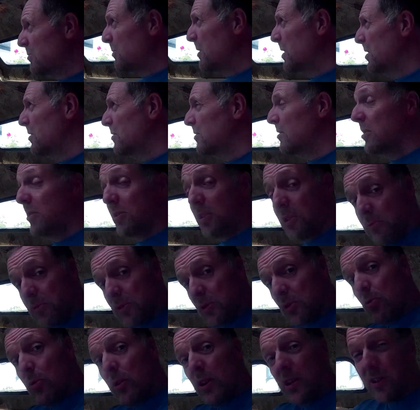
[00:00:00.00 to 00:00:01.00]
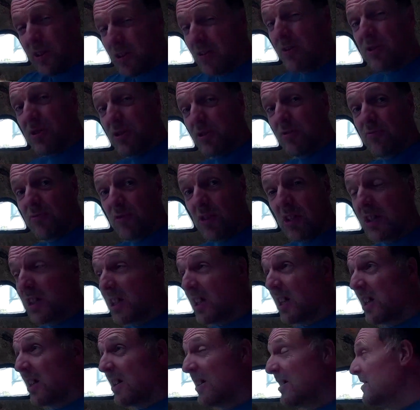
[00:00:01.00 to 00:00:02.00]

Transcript: well because it was quite nice and runny